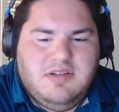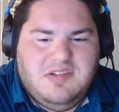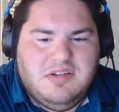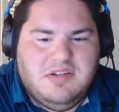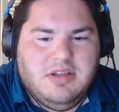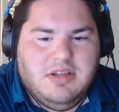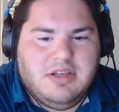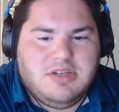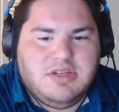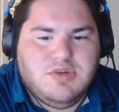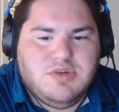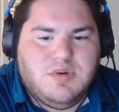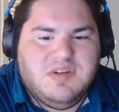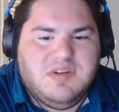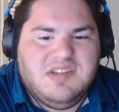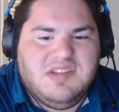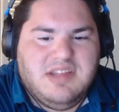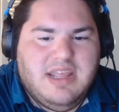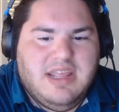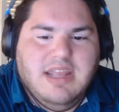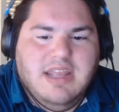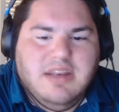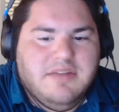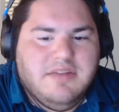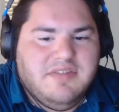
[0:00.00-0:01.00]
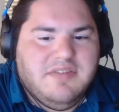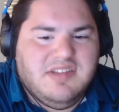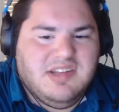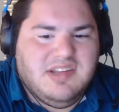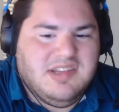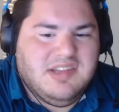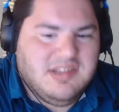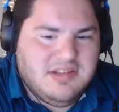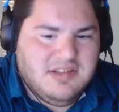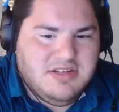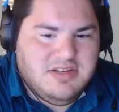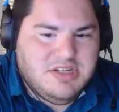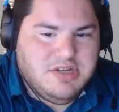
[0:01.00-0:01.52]
So like towards the end of
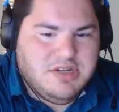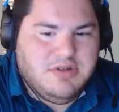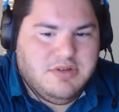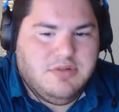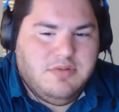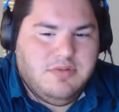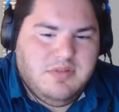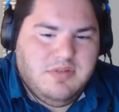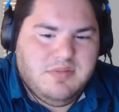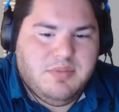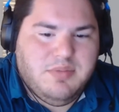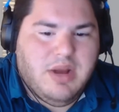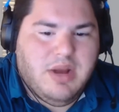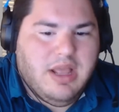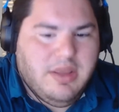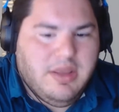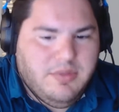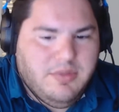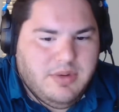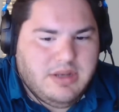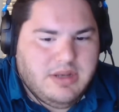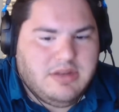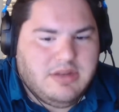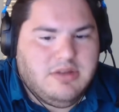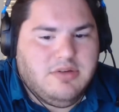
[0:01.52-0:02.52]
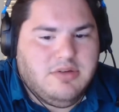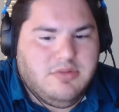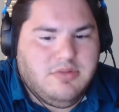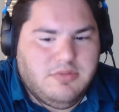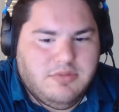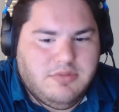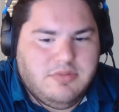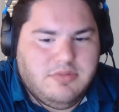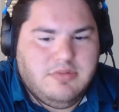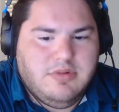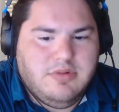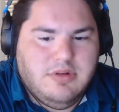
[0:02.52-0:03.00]
season 2 was probably when you